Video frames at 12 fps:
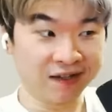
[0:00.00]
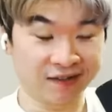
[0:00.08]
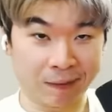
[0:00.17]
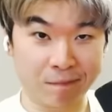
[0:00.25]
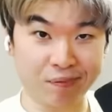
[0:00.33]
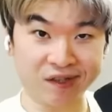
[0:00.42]

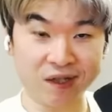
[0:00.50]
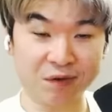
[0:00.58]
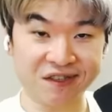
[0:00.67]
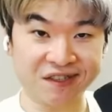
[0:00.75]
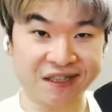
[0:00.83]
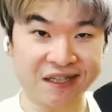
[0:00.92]
Some blood
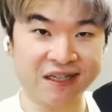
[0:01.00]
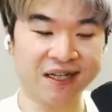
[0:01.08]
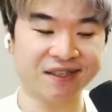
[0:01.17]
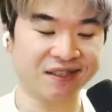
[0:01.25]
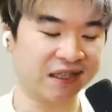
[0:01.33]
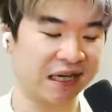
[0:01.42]
was seen.
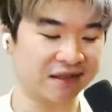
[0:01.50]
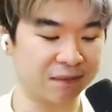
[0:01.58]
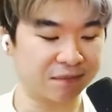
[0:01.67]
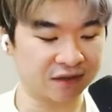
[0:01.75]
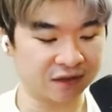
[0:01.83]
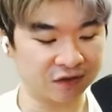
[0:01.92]
Yes, last
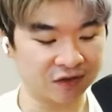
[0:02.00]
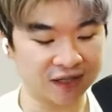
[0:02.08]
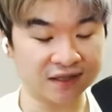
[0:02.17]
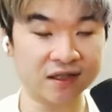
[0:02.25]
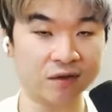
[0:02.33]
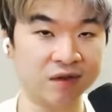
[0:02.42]
episode, you
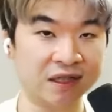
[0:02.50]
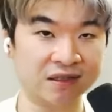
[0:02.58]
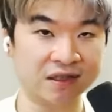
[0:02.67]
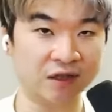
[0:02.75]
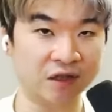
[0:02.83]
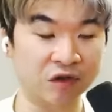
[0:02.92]
guys didn't really
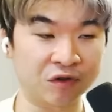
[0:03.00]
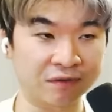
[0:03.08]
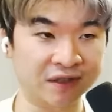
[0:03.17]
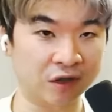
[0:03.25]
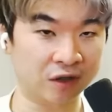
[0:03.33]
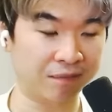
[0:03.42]
see on the YouTube
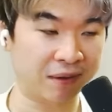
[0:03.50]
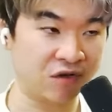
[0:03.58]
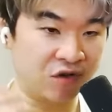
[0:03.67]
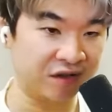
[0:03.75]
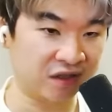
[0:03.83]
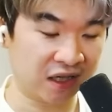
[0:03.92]
side or the
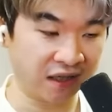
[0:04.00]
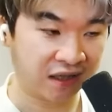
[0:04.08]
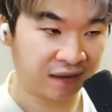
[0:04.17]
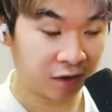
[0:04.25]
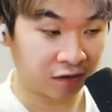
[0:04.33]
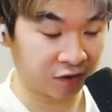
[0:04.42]
Patreon side, the
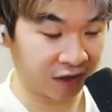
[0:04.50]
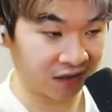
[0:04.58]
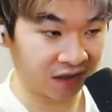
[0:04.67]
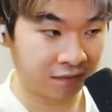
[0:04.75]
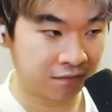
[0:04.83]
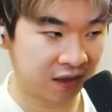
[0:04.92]
post-credit scene.